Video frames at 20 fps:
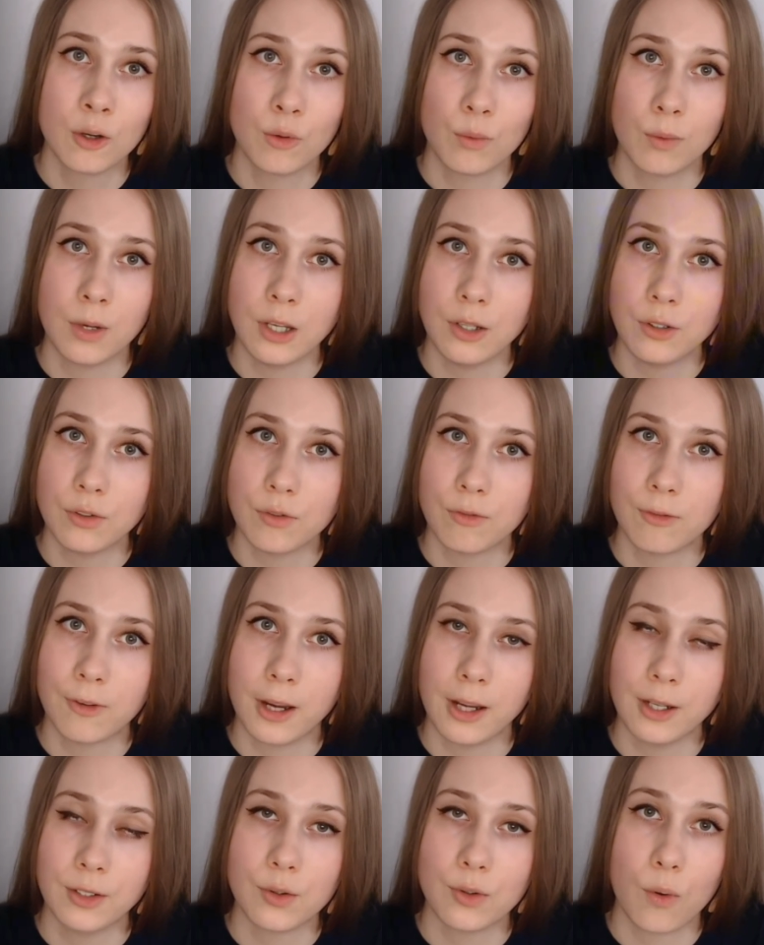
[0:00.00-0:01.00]
we need to
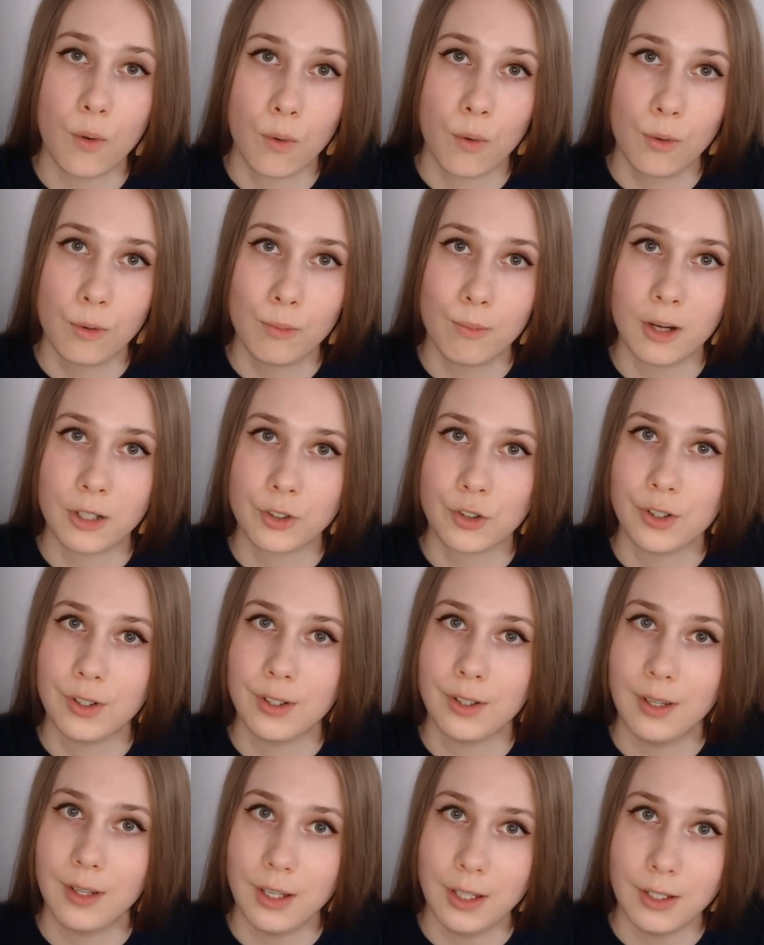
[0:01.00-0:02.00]
find all
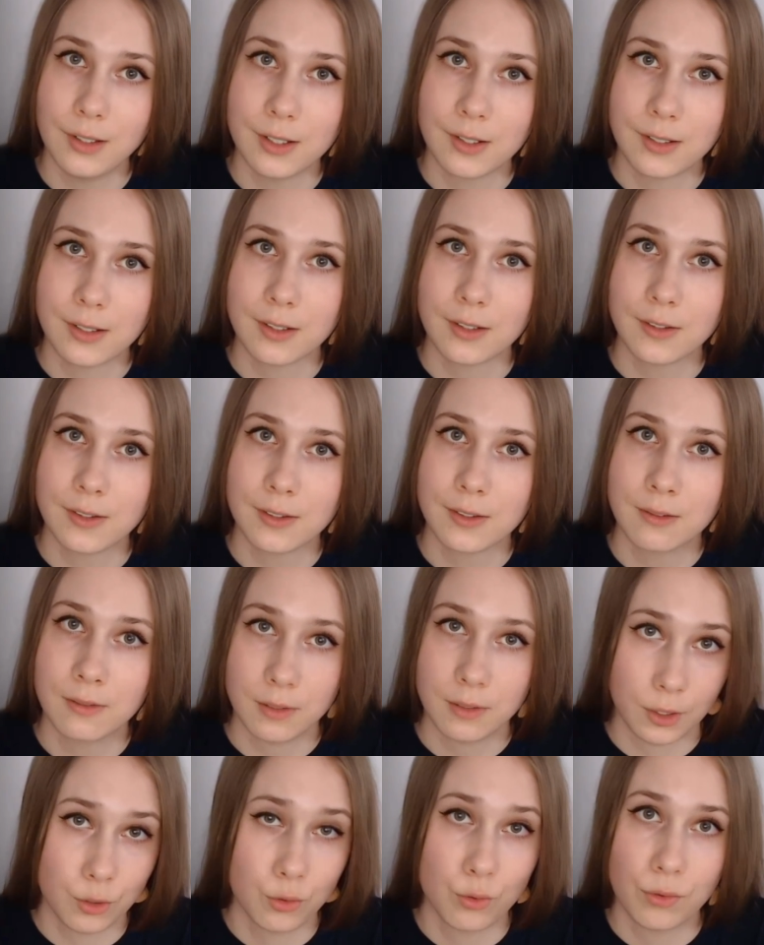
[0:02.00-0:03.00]
matching indices
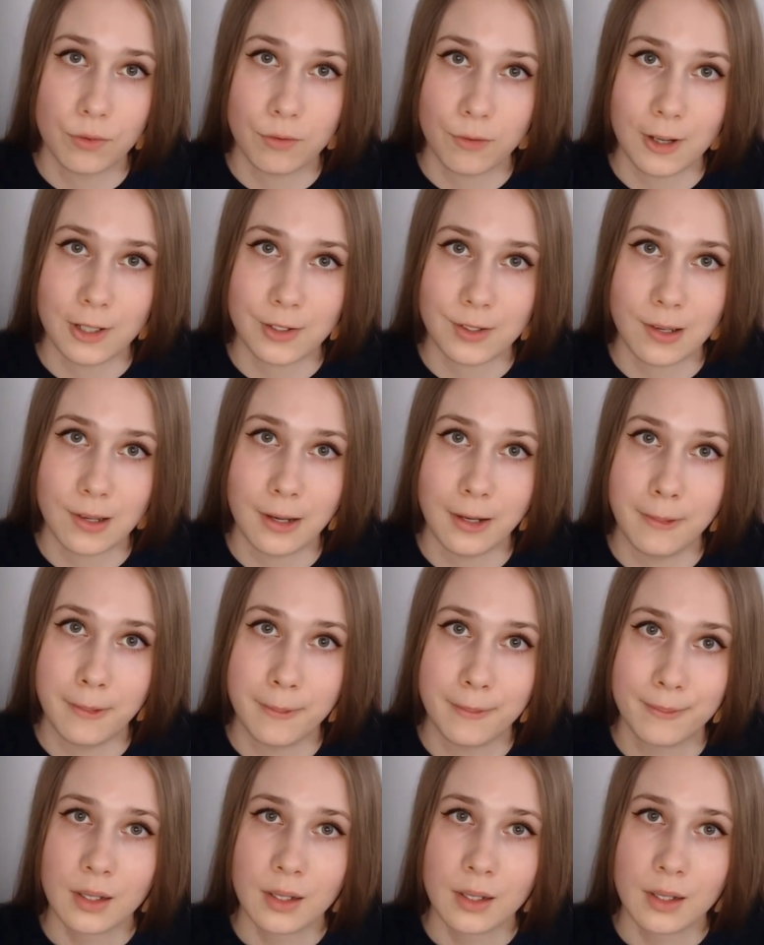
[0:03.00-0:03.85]
and do it fastly.